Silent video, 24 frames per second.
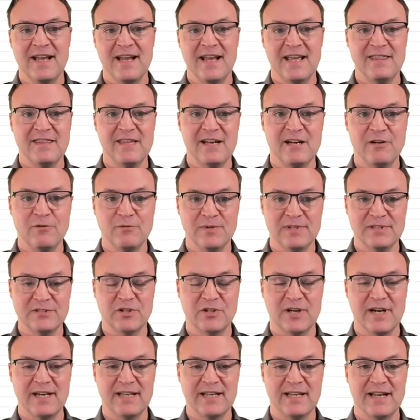and then it will
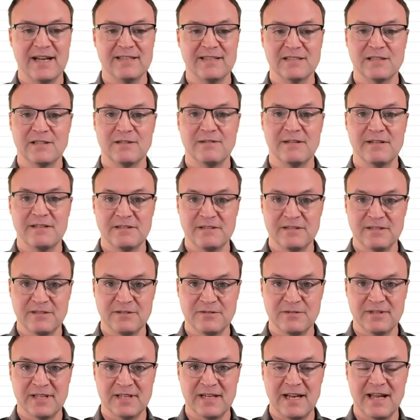try to get us
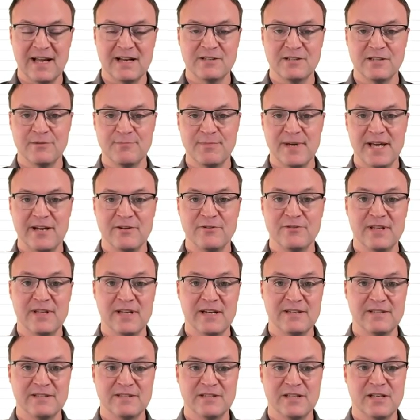to connect to the pattern
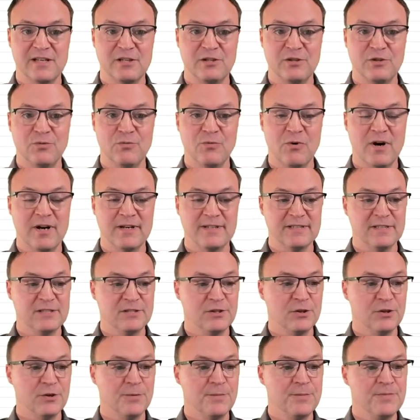that you want it
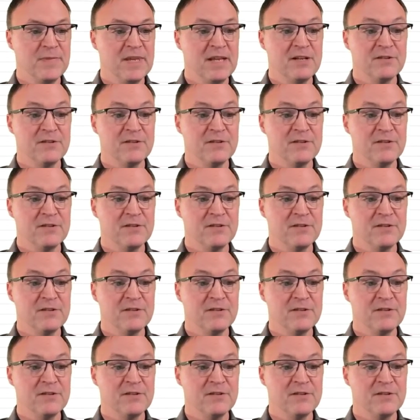to.